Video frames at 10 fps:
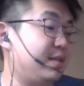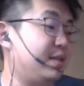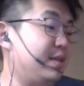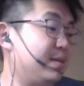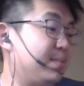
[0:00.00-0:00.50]

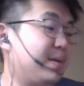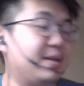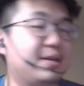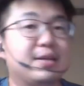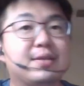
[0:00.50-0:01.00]
but
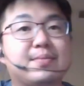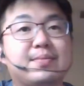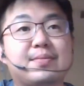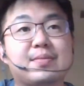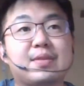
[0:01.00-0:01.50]

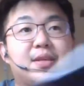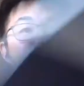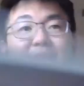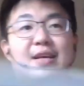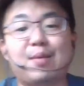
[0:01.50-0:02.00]

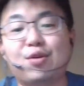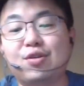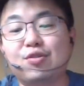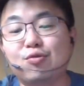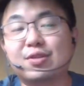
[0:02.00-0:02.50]
I'm gonna do
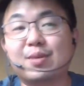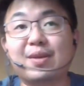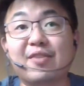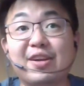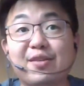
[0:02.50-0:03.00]
something very different.